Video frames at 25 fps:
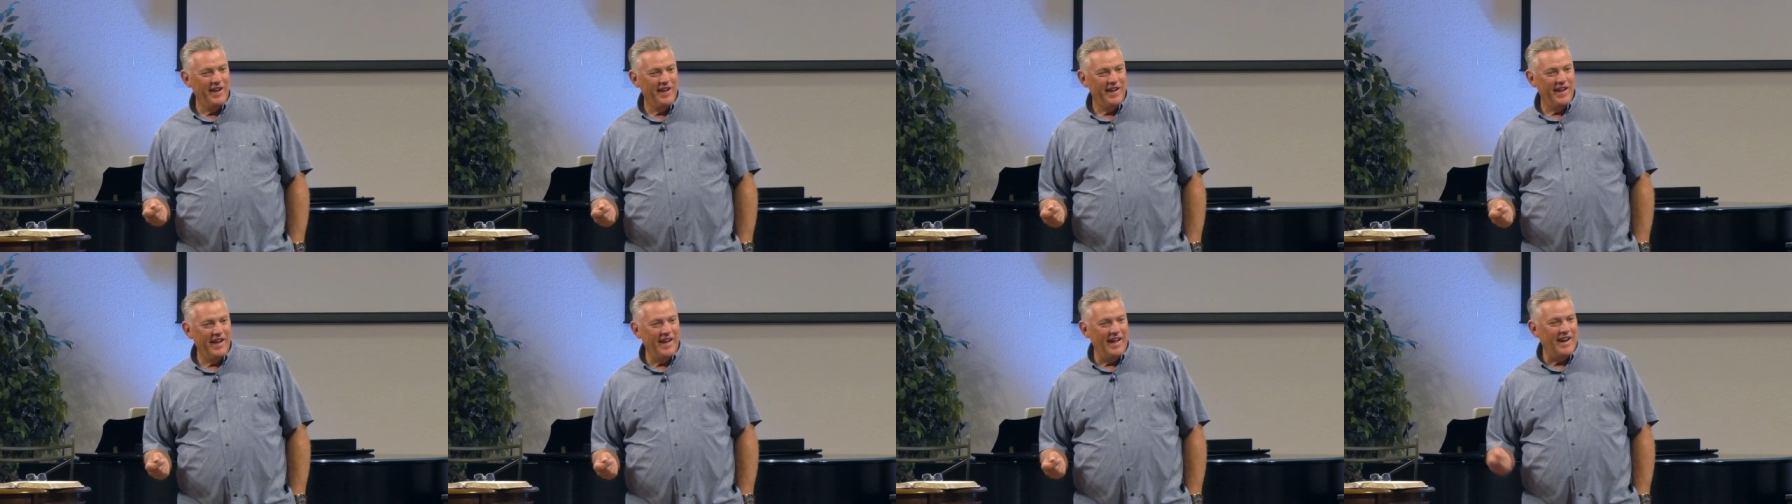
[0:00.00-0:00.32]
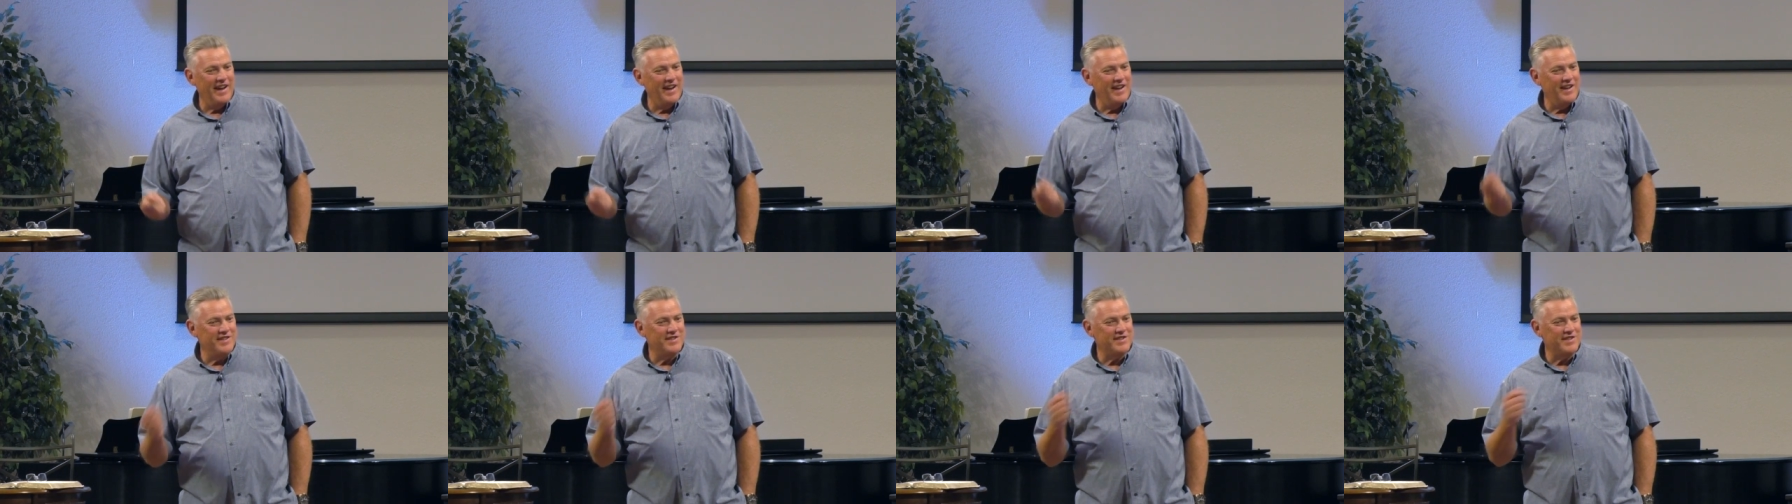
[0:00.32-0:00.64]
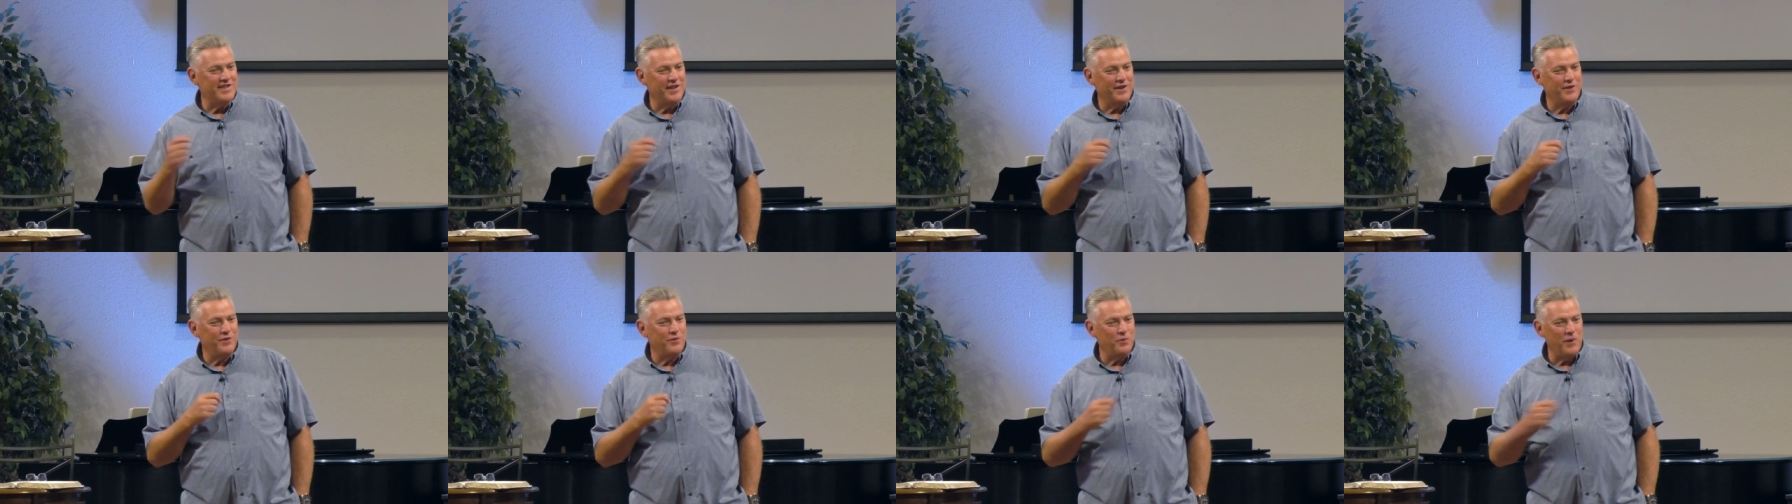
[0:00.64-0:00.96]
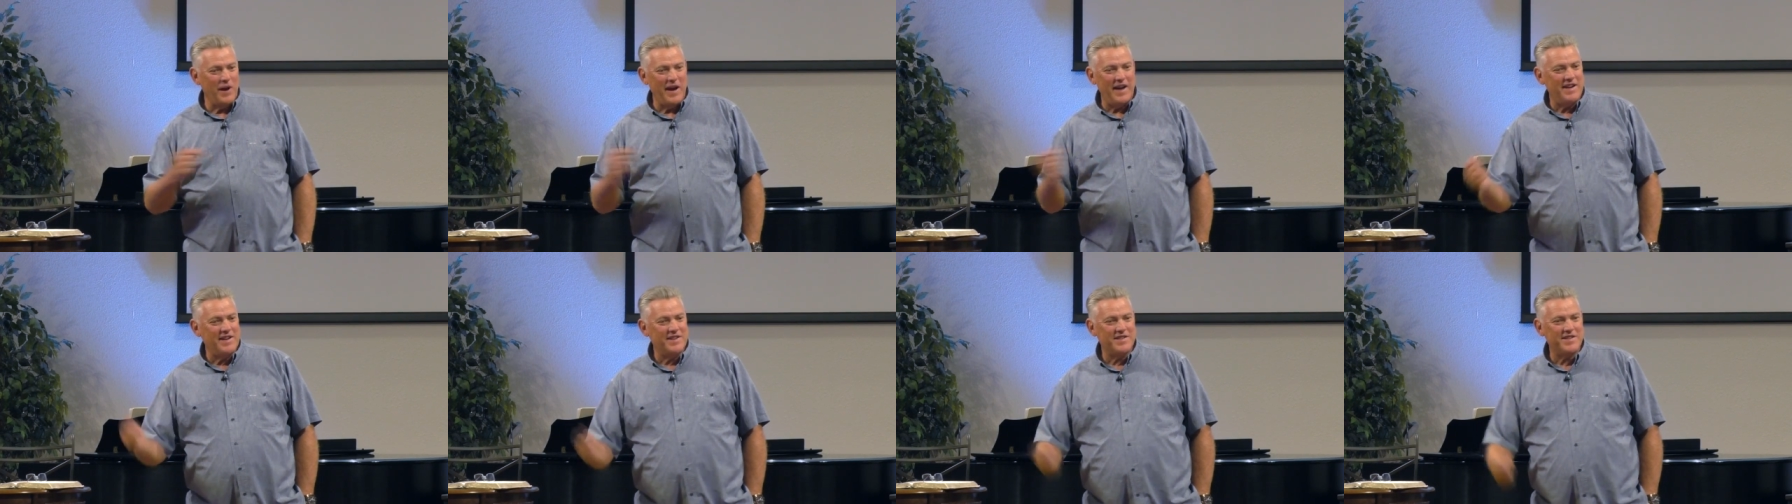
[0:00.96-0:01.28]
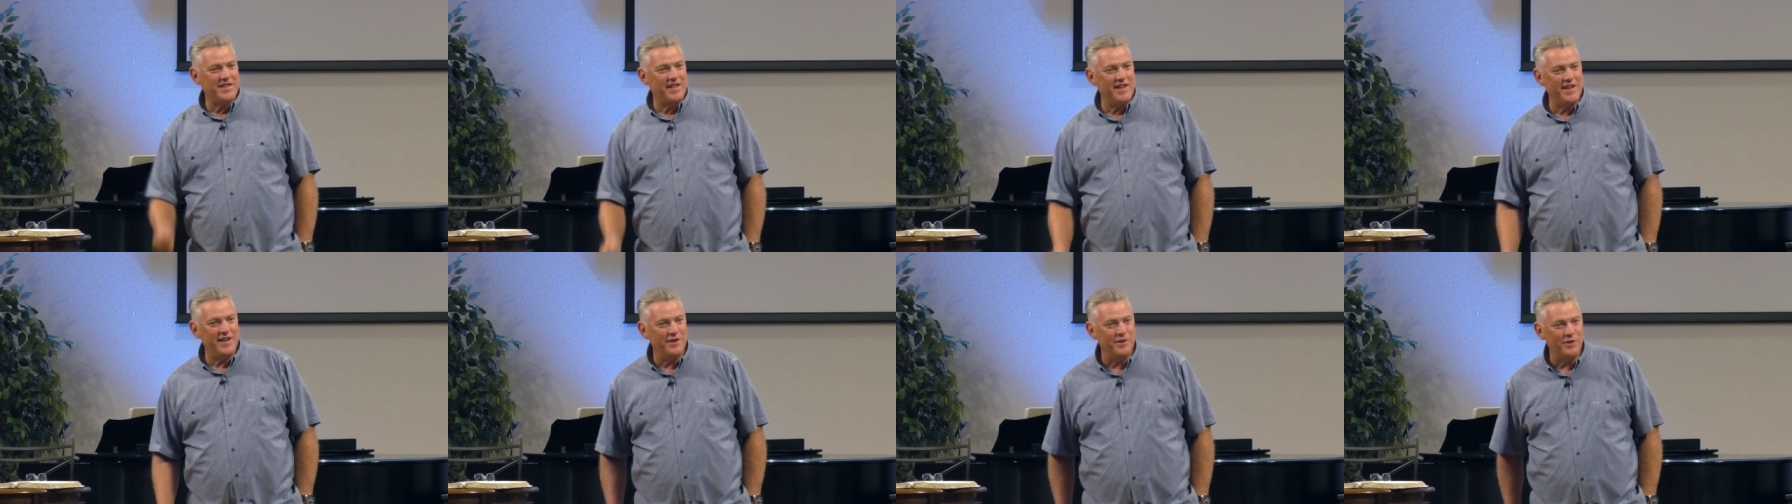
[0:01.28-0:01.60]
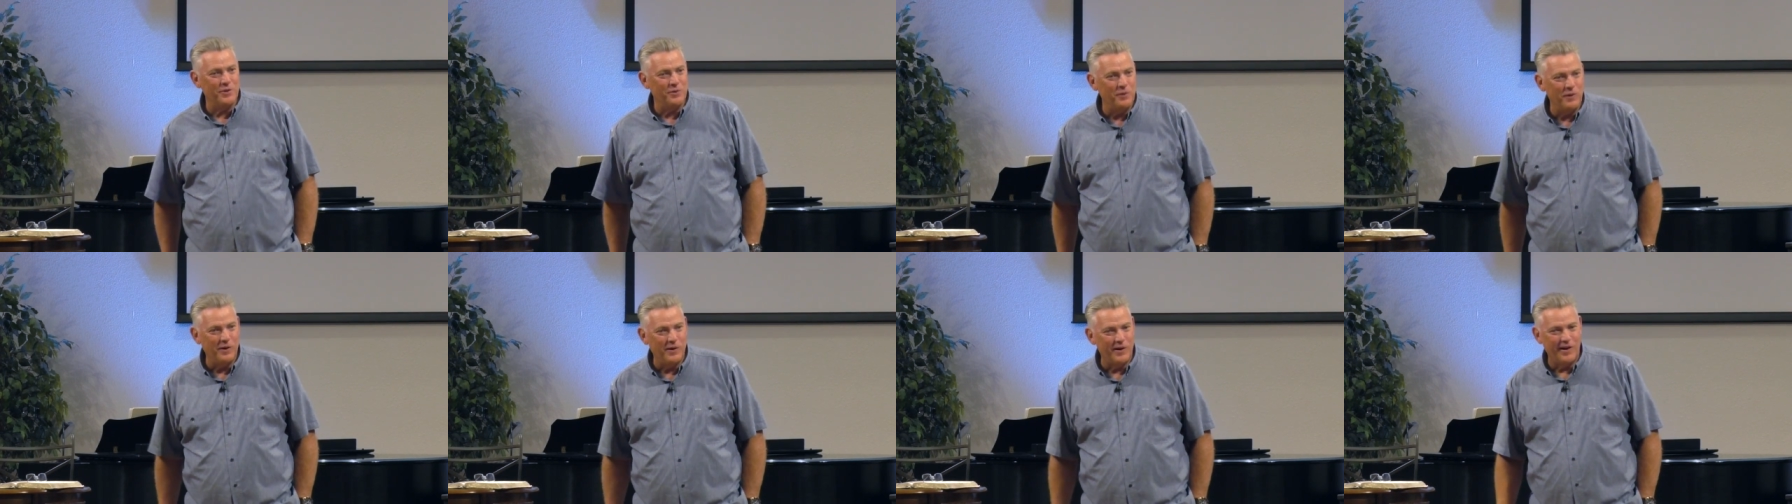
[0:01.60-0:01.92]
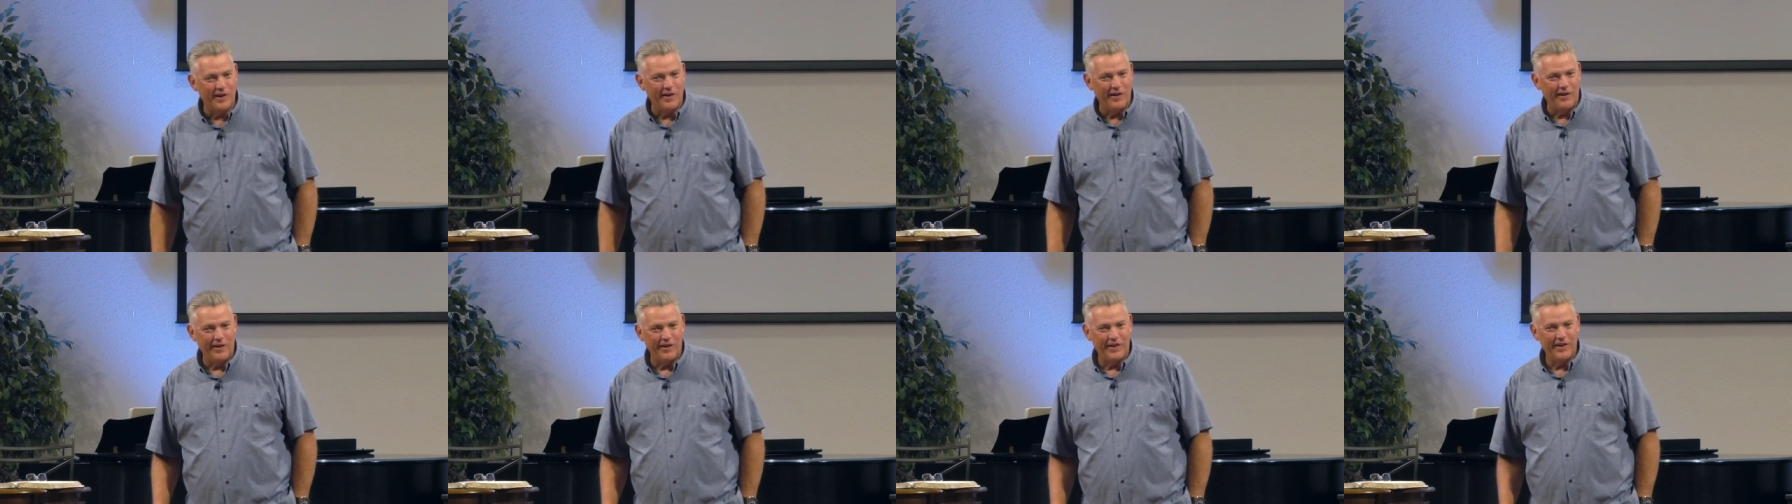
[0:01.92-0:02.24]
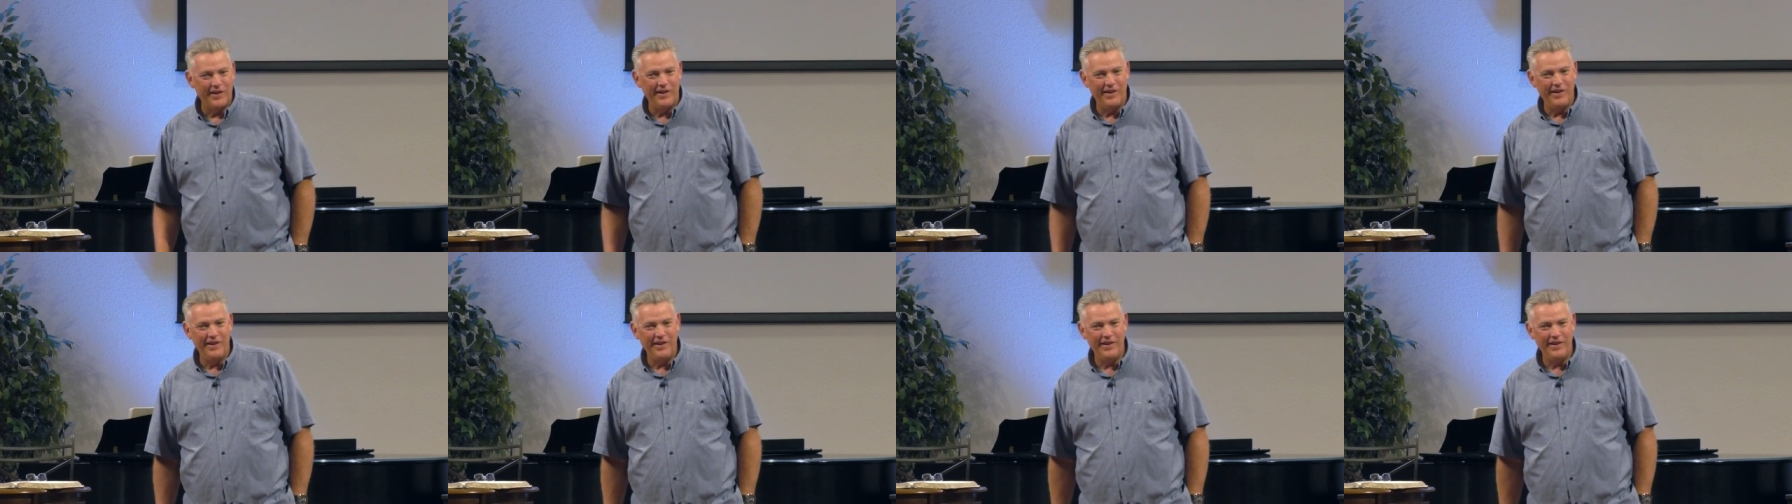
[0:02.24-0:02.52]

it is the greatest thing in the world.